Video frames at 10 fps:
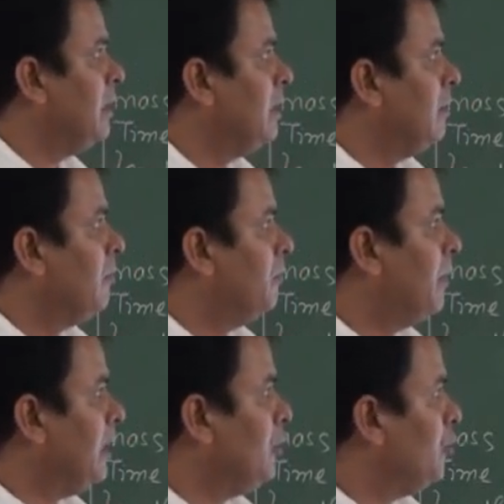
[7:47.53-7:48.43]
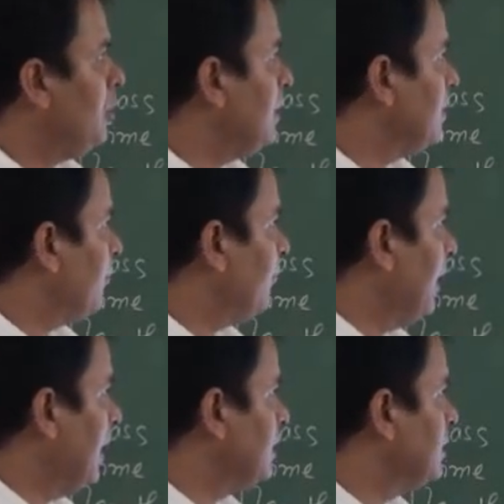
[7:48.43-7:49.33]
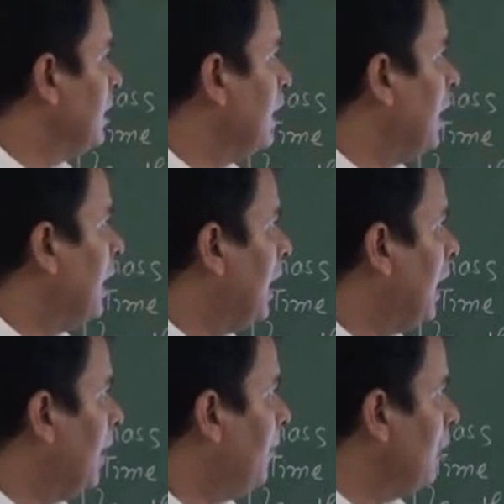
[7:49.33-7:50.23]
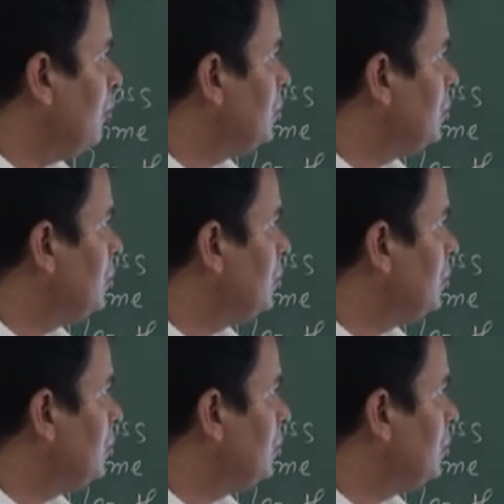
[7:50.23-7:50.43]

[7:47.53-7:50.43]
by knowing the facts about